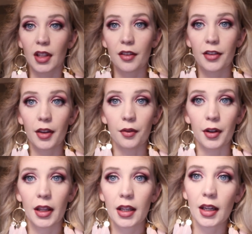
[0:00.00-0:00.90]
They feel
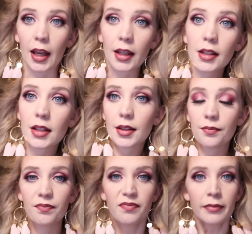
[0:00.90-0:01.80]
really nice.
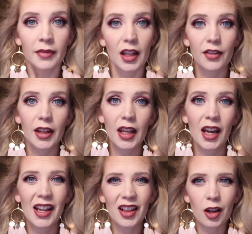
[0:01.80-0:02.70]
I feel like
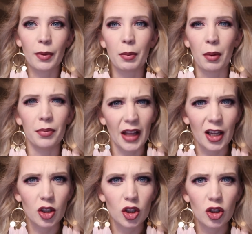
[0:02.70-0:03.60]
I need a little bit more
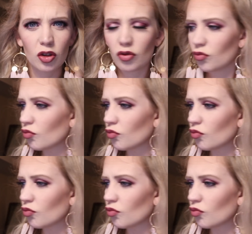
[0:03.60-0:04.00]
blush.